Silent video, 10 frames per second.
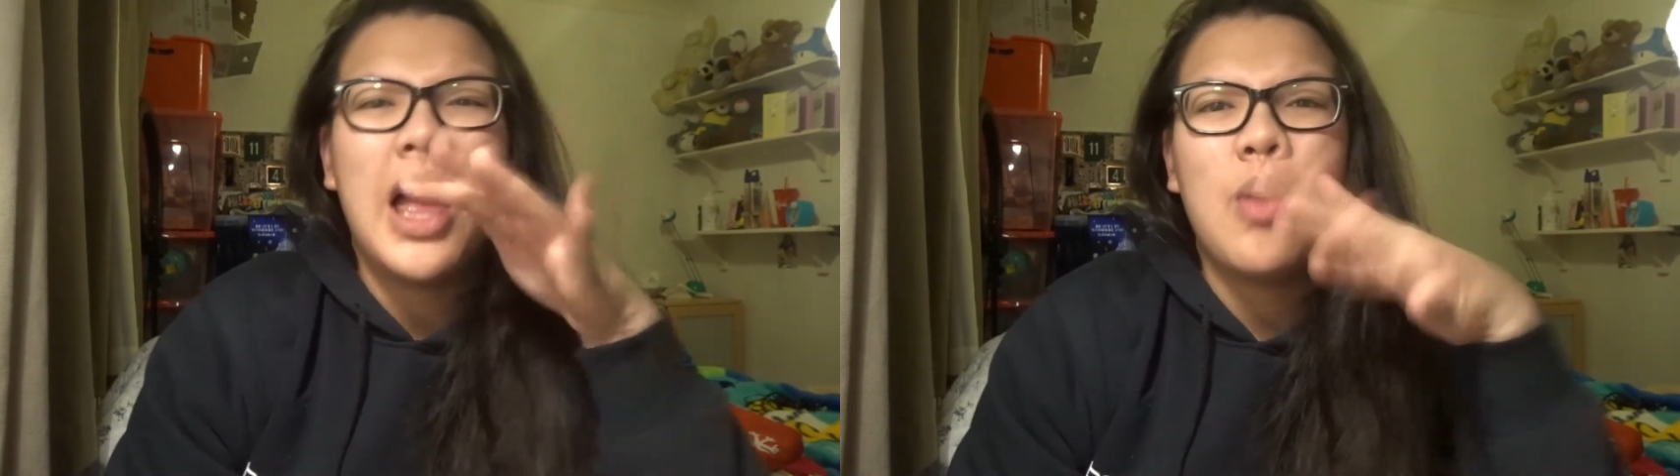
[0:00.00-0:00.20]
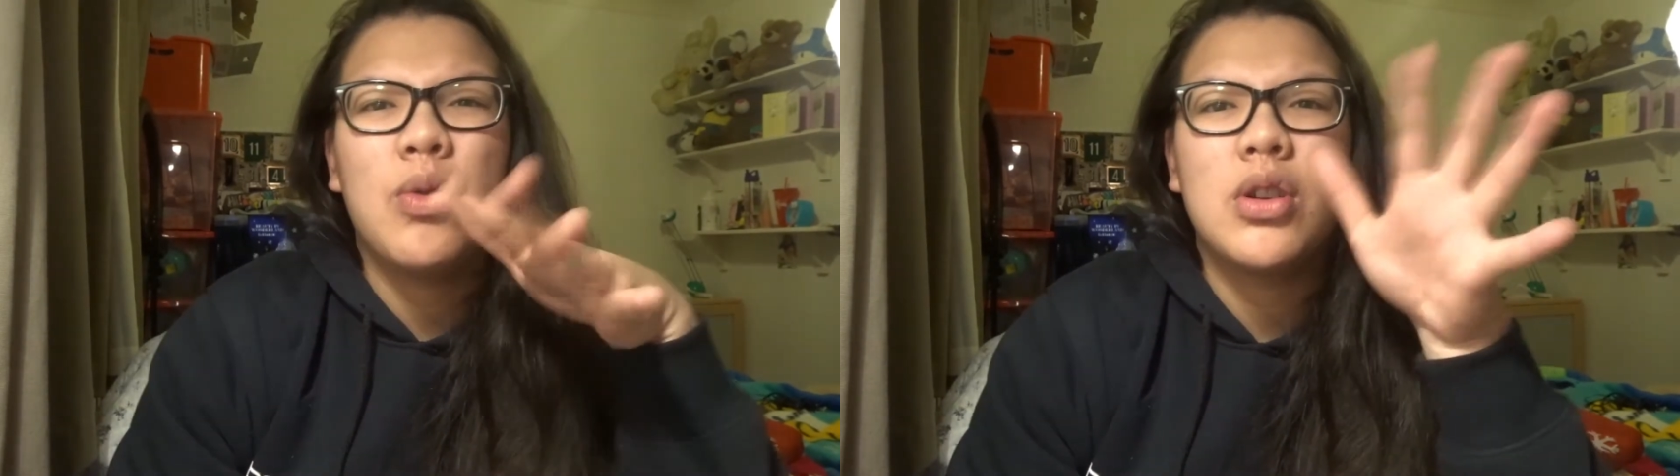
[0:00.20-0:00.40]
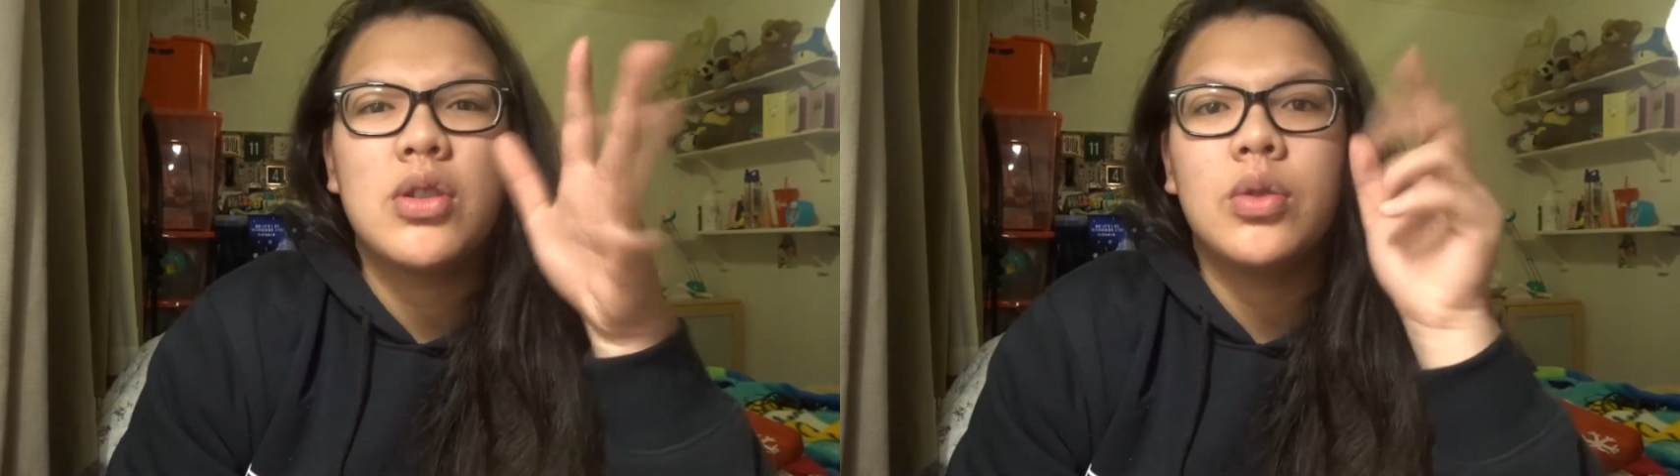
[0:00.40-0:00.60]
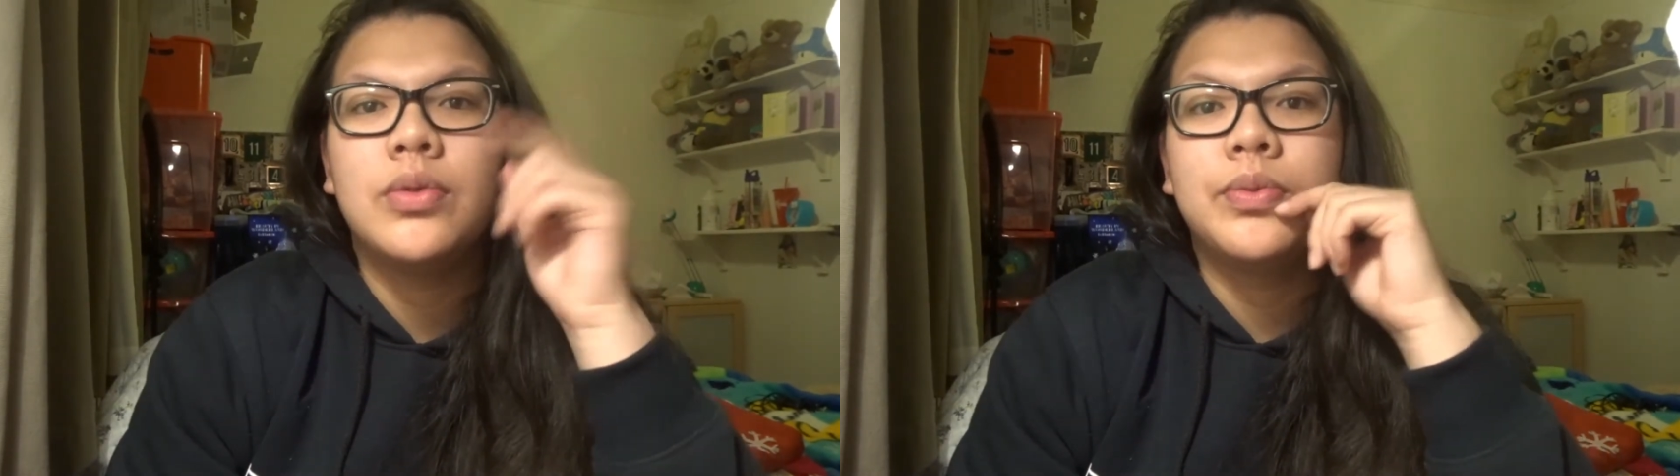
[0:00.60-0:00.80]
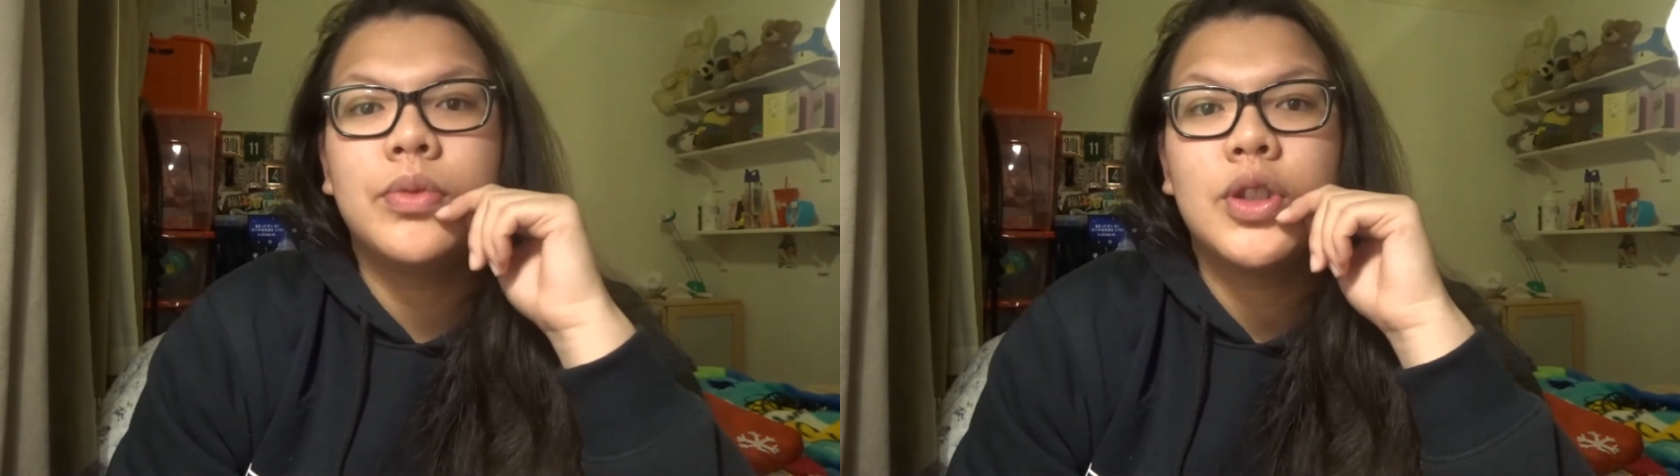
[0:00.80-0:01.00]
or so.
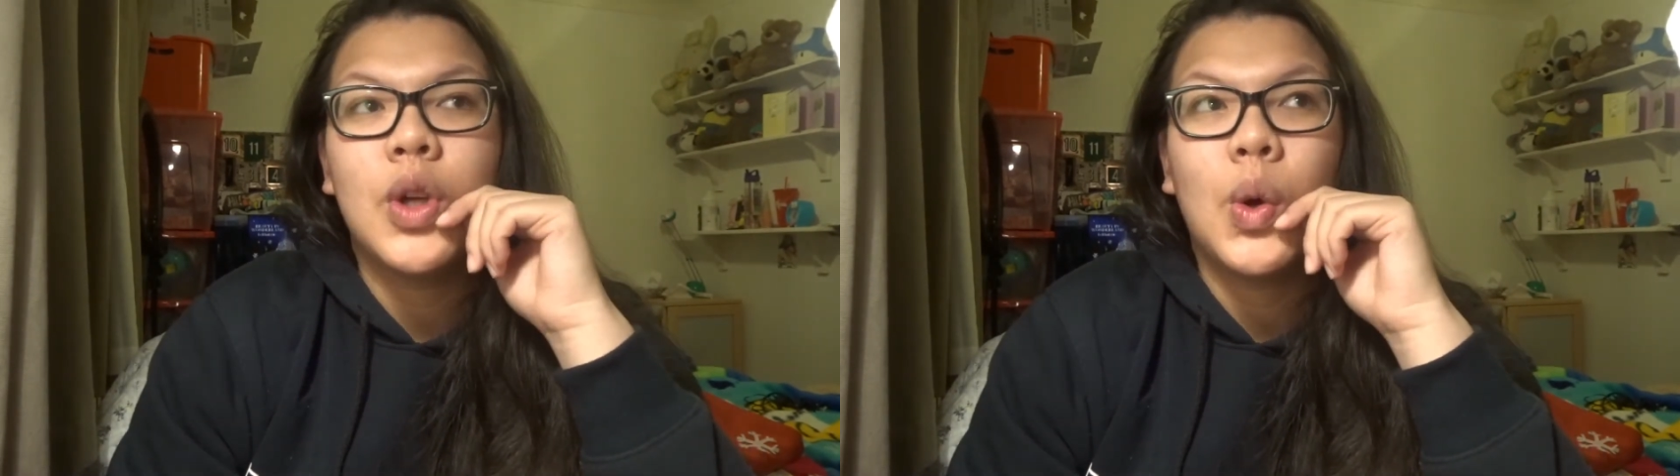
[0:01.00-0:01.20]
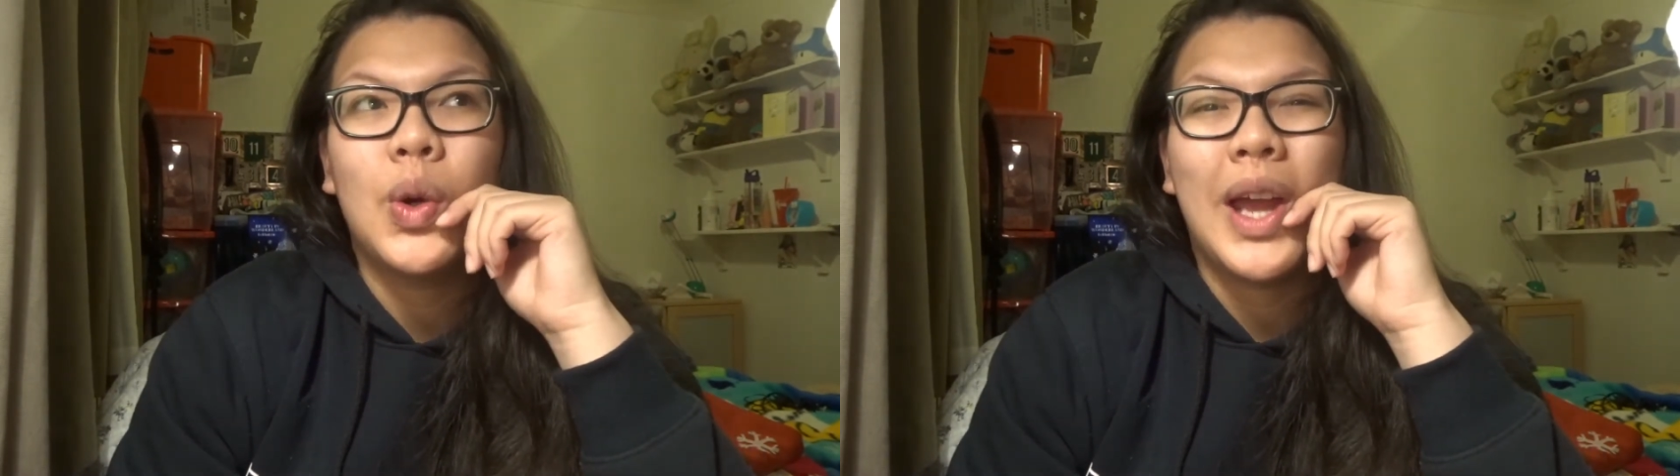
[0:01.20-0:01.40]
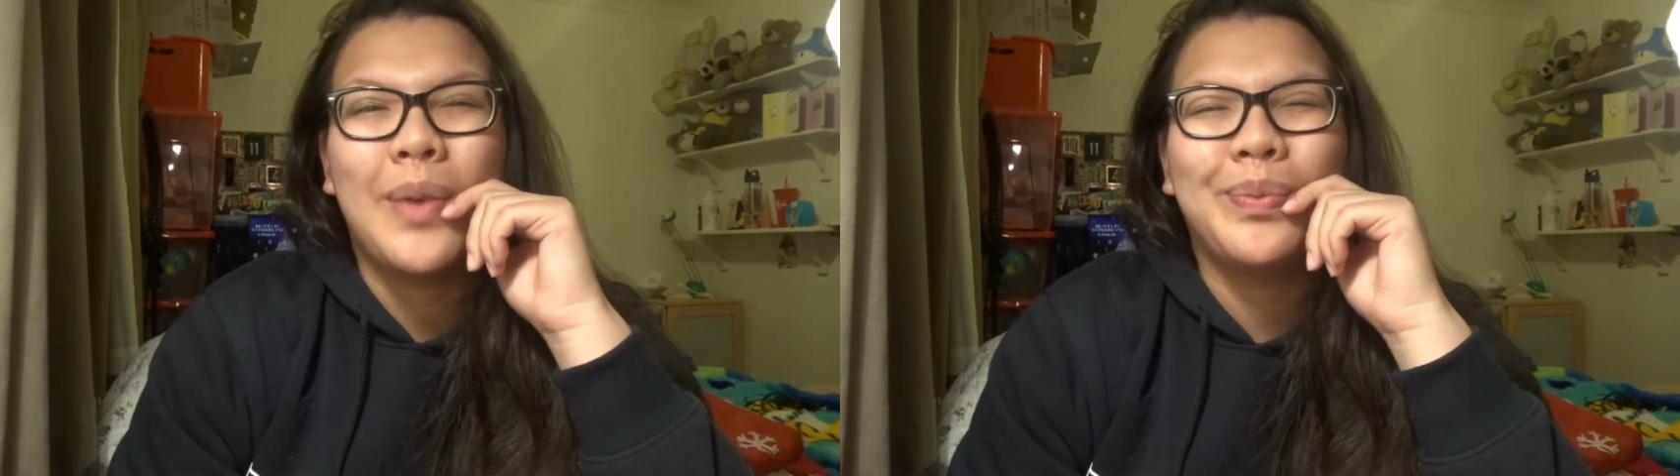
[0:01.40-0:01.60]
So yeah,